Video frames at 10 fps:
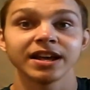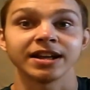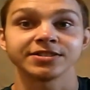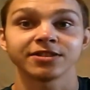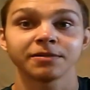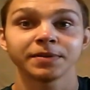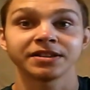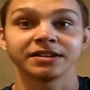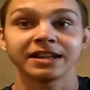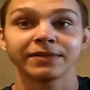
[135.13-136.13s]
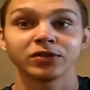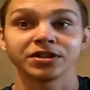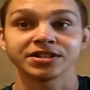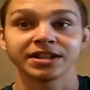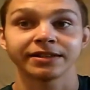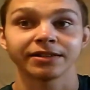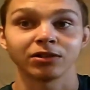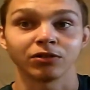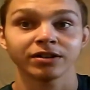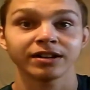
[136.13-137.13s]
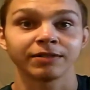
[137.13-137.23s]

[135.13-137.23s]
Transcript: And Solomon did evil in the sight of the Lord,